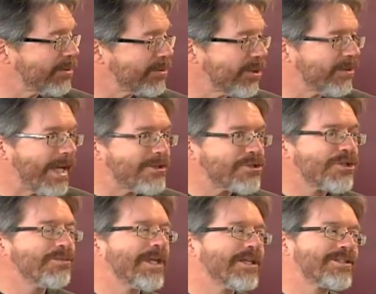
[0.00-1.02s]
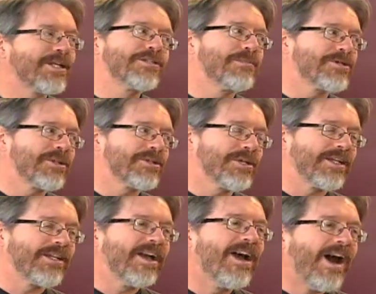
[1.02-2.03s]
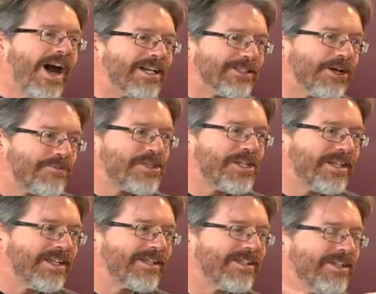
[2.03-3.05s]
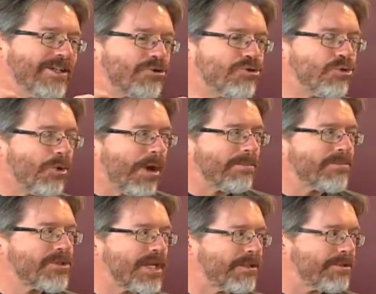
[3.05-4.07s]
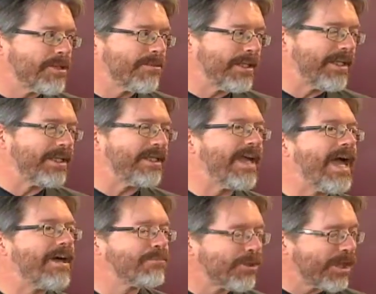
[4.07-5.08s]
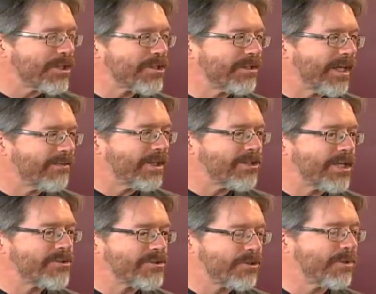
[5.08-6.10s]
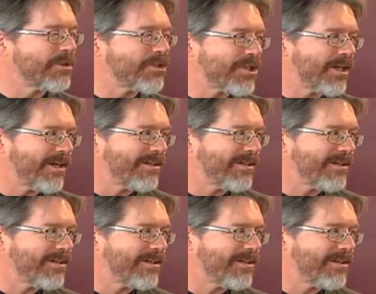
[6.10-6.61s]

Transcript: So that should be especially exciting. I love seeing drums and timpani and percussion given a chance to really shine.